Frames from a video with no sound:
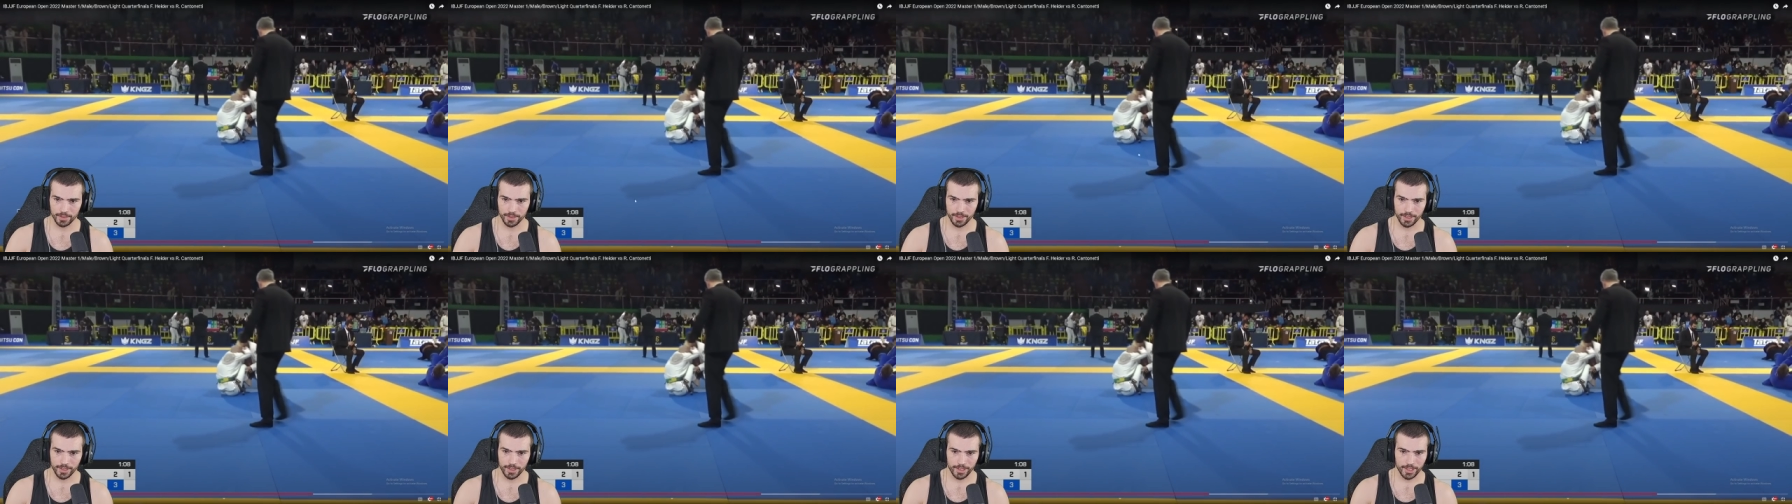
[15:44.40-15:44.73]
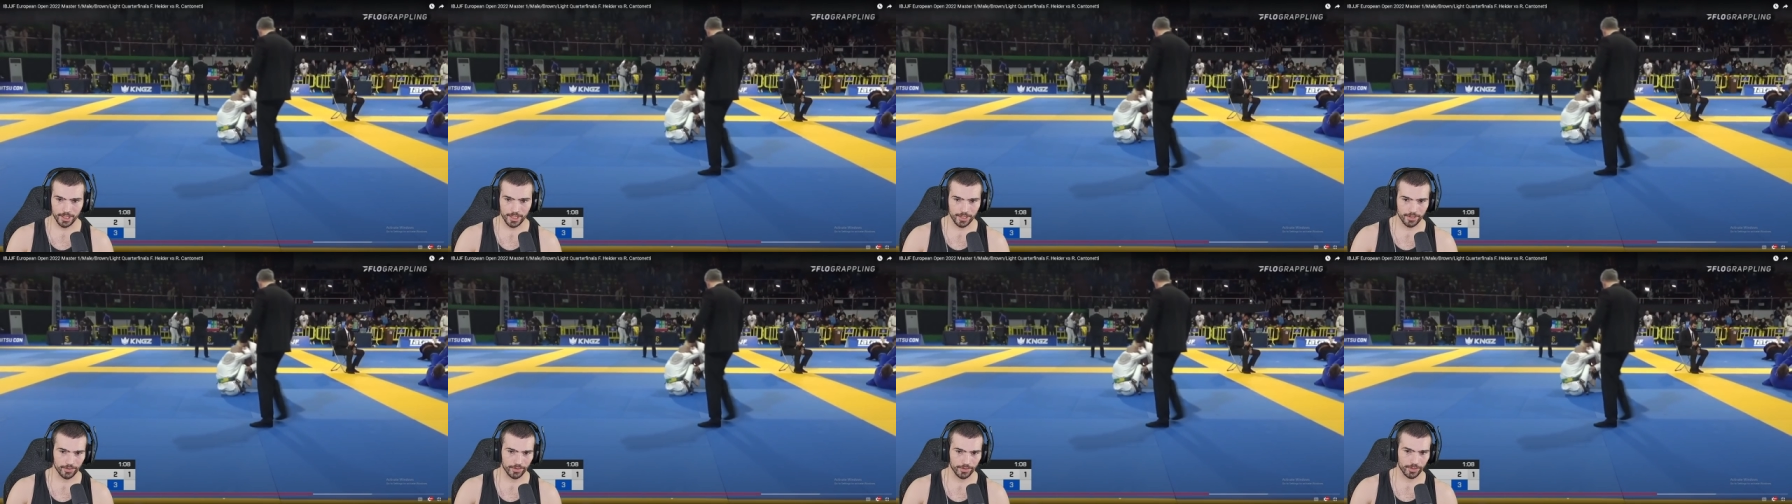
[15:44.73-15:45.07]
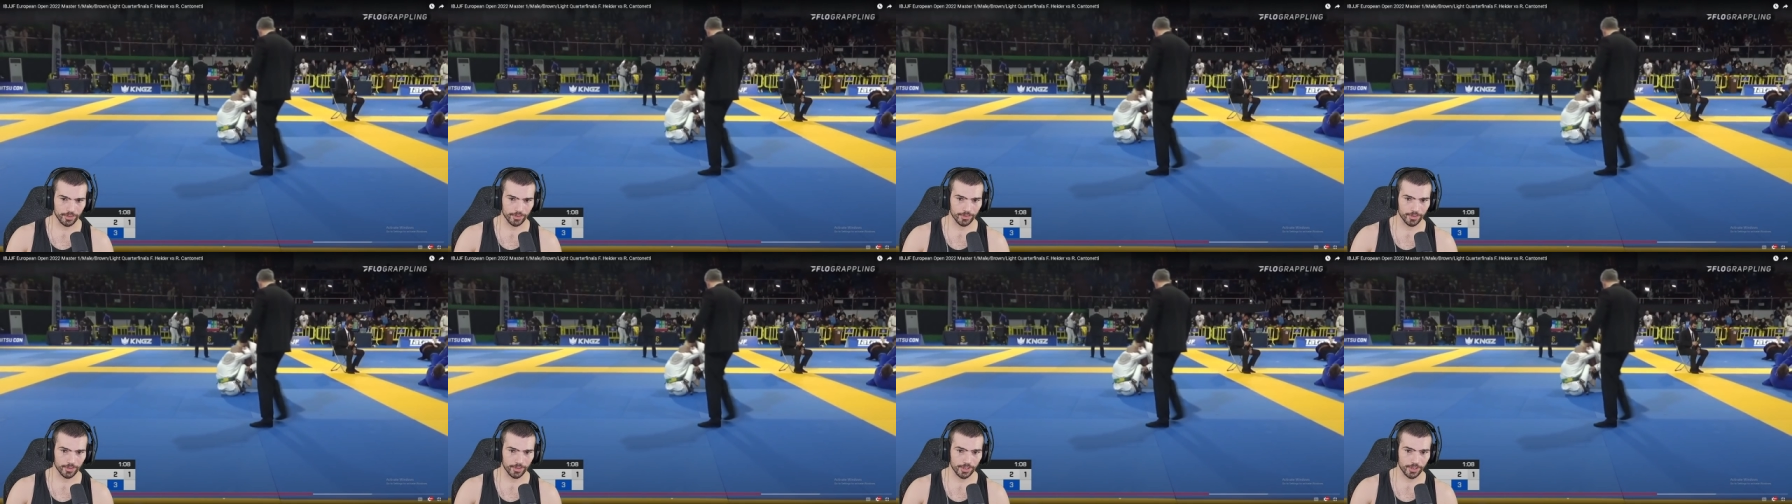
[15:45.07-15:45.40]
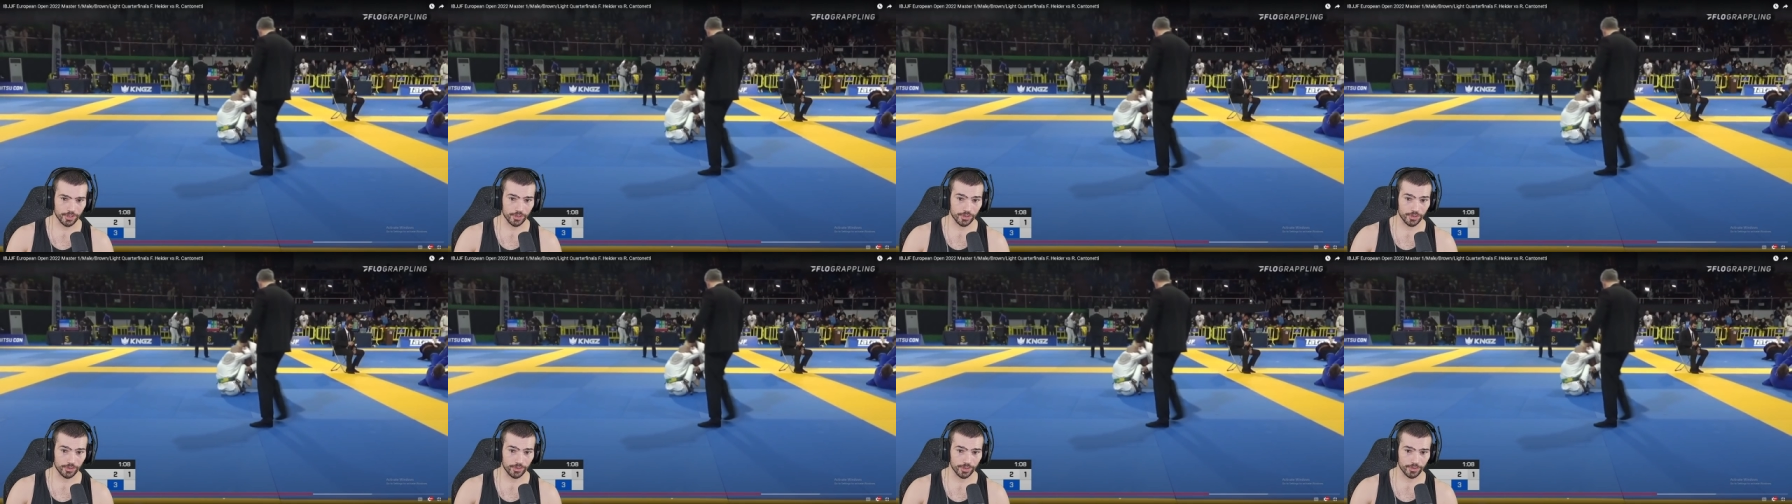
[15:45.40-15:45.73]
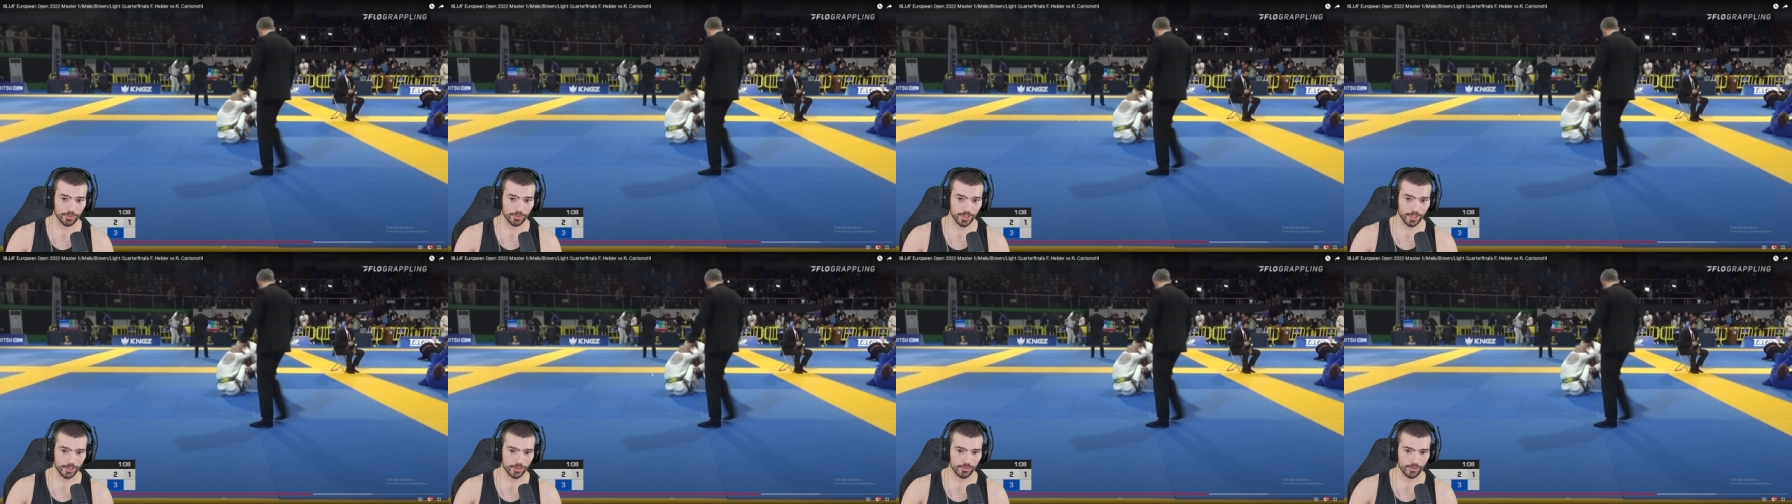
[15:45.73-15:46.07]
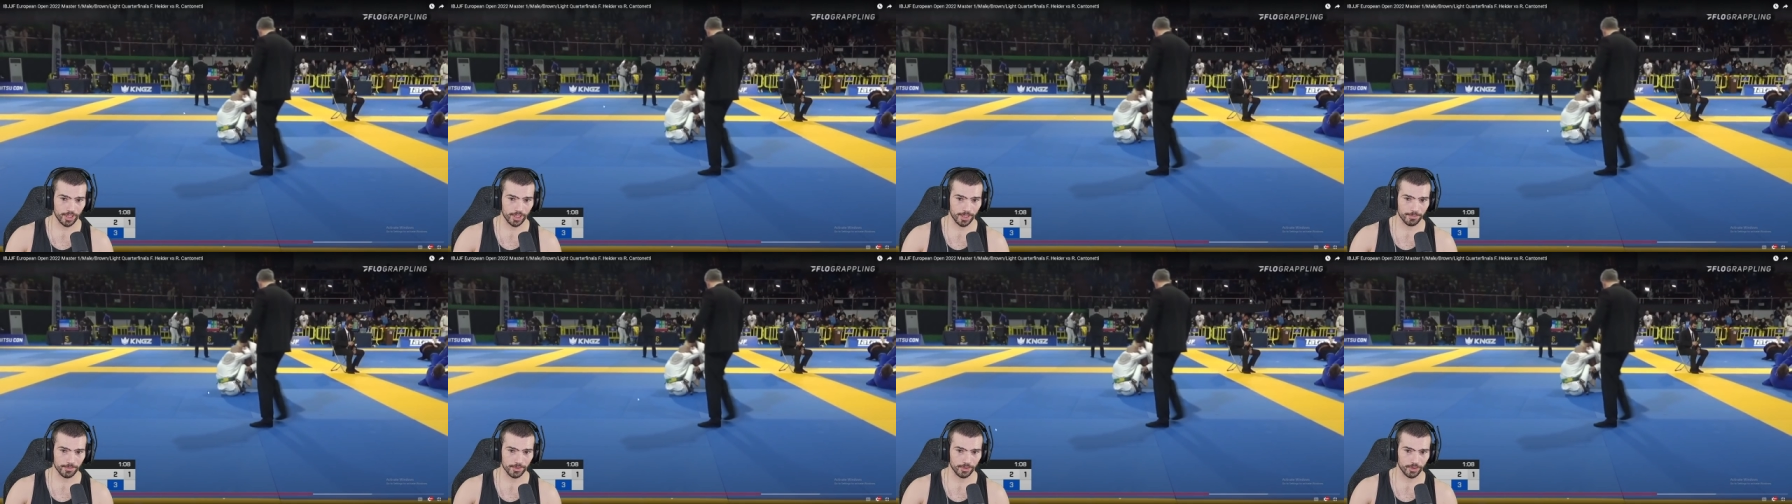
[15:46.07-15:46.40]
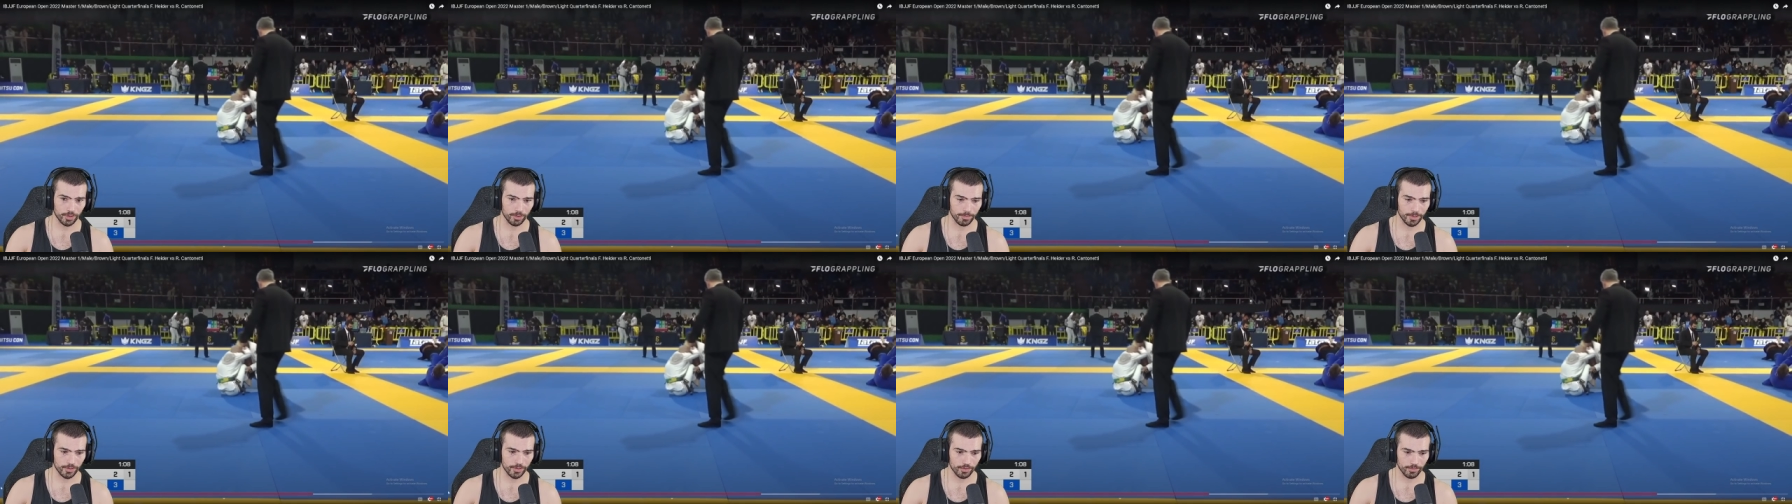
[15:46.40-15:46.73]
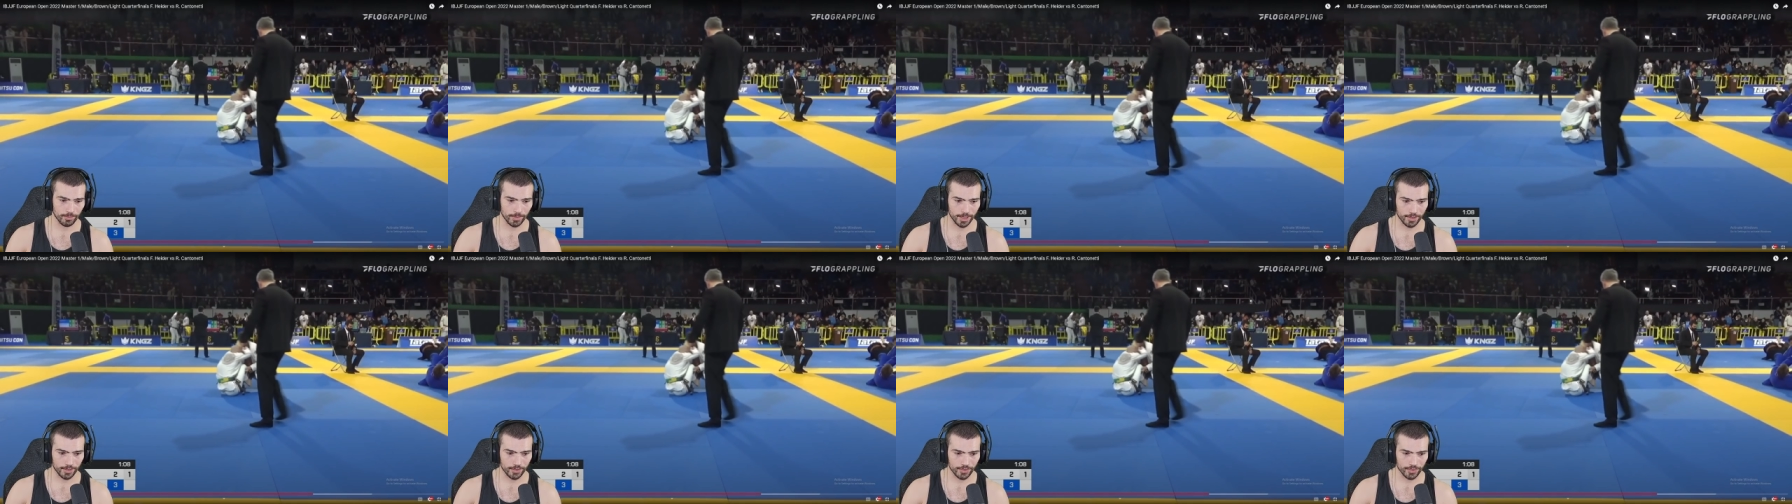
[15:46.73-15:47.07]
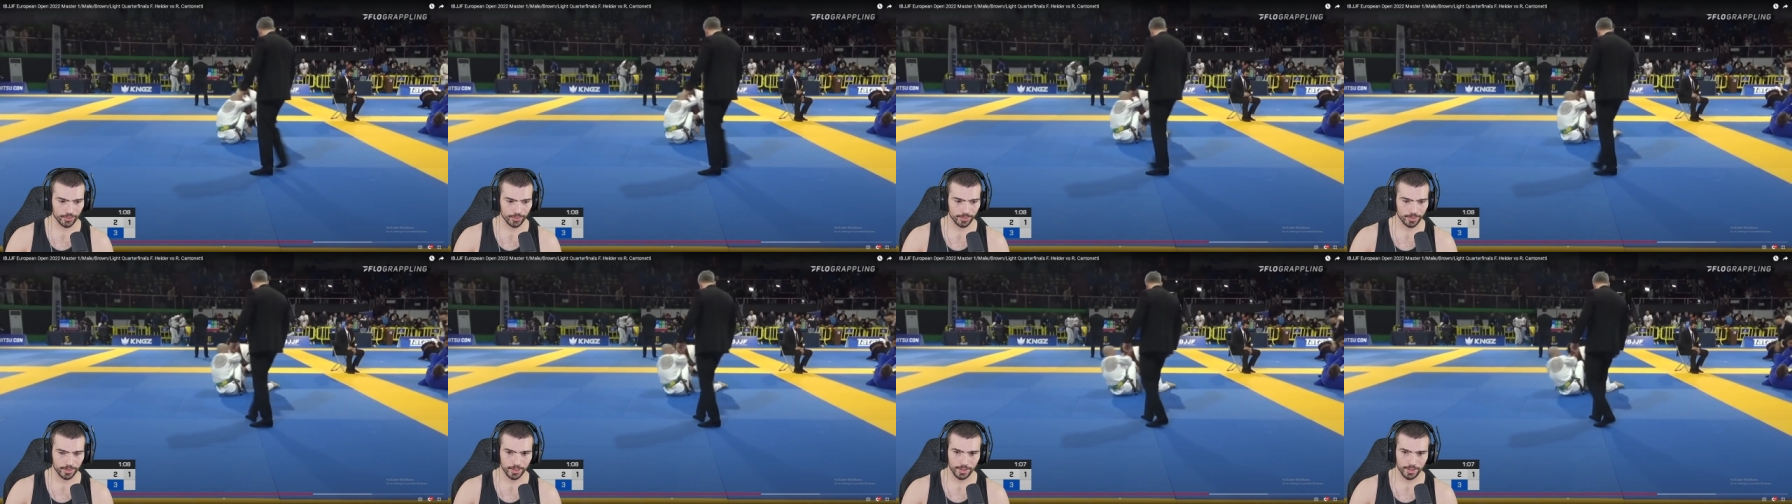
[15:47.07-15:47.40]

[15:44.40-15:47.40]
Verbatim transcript: Here, you're already starting to cross your hips a little bit too much.